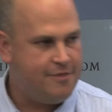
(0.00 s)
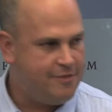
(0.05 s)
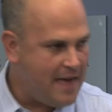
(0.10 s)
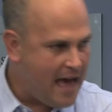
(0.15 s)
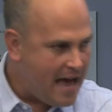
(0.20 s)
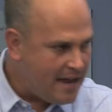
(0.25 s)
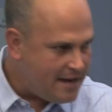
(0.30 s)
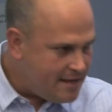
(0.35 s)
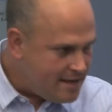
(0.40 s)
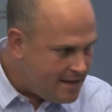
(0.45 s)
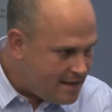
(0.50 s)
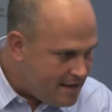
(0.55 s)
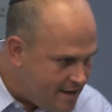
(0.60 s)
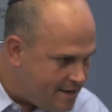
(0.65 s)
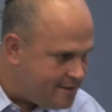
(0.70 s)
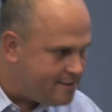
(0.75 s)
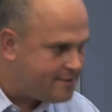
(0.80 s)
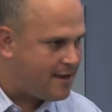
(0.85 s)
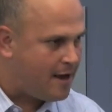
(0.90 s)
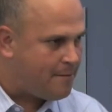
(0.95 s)
That
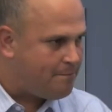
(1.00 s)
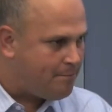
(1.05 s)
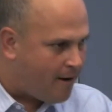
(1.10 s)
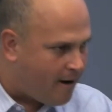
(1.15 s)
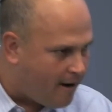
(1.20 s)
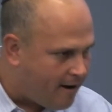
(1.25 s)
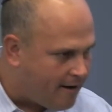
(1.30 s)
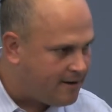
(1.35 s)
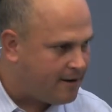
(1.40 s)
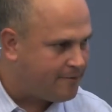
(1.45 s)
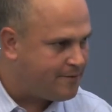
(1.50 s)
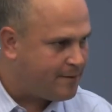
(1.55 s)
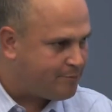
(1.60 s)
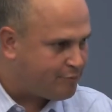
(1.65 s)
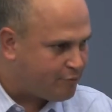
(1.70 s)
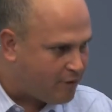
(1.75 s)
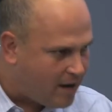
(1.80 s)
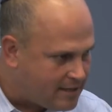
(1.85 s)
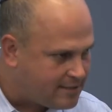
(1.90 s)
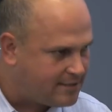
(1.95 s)
is a part of the
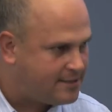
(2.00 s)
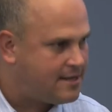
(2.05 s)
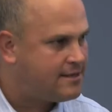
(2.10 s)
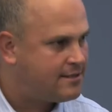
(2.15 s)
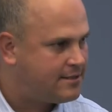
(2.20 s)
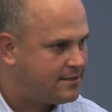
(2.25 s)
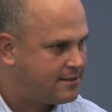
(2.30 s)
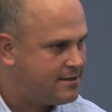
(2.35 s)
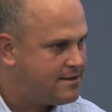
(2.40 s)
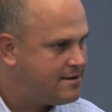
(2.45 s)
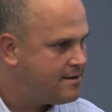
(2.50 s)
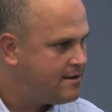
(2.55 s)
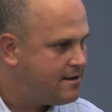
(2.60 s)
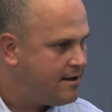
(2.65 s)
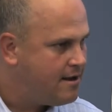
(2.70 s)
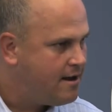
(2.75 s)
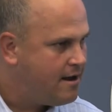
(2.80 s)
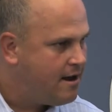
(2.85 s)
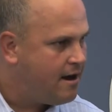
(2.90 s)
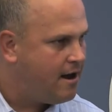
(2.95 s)
process
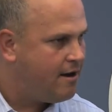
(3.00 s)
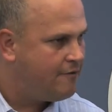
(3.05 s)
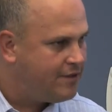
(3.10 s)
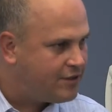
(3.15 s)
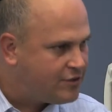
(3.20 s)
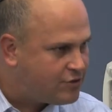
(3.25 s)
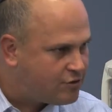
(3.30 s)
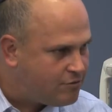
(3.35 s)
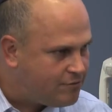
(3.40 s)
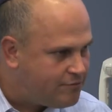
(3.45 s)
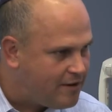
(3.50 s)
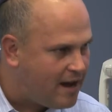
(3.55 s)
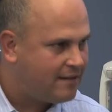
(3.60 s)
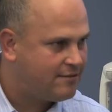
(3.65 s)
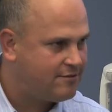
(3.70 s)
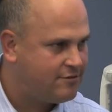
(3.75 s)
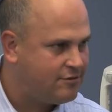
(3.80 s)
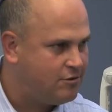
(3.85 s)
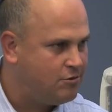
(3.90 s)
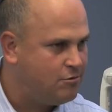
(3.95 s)
of the tshuva
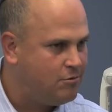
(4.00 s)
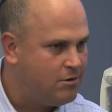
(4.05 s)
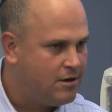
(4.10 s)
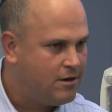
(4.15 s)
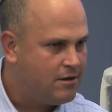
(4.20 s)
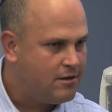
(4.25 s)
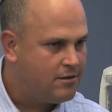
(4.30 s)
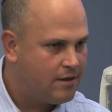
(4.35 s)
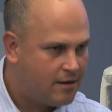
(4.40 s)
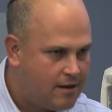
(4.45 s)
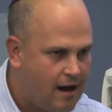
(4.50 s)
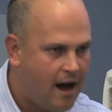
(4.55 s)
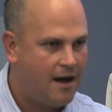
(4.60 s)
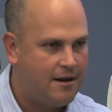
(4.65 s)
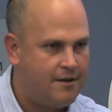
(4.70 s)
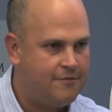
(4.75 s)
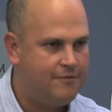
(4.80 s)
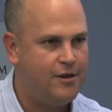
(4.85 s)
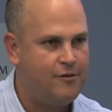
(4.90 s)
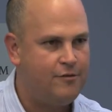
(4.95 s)
to the God
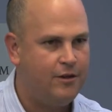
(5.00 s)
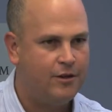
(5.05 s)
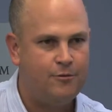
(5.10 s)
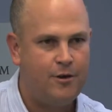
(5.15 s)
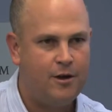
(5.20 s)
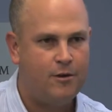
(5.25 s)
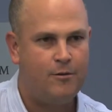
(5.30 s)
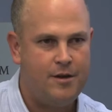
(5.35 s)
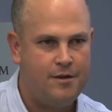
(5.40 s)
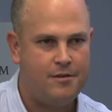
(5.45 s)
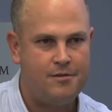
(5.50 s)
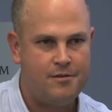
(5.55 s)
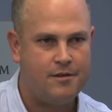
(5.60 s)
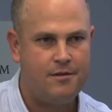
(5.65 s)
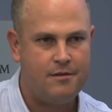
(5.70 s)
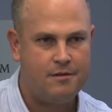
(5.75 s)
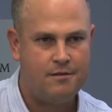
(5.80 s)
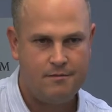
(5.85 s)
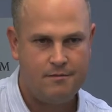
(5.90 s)
of Israel, to Elohe Israel.